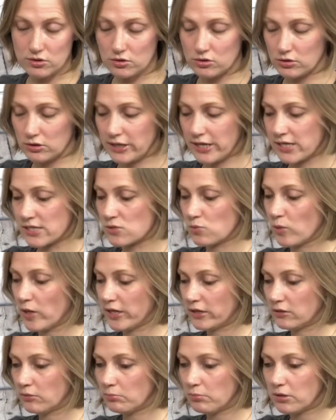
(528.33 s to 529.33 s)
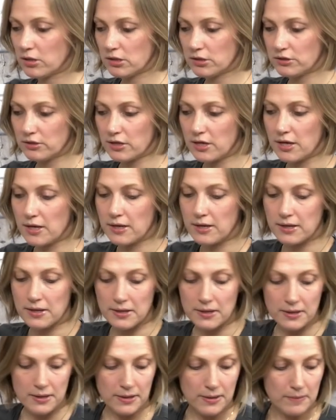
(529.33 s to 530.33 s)
your legs wide apart.
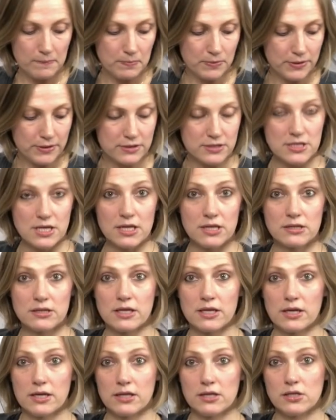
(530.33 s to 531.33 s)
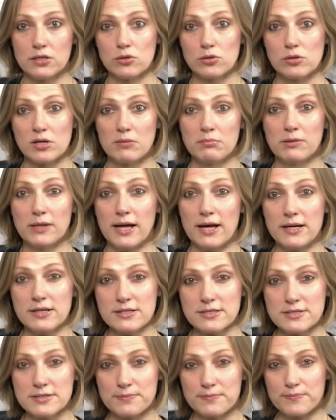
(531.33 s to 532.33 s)
Take the yoga
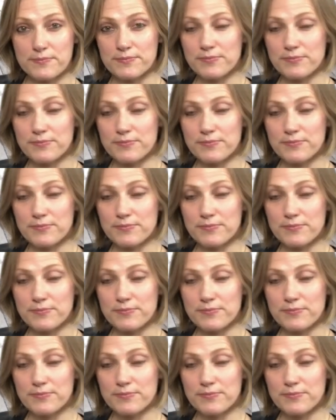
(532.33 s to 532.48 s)
blocks,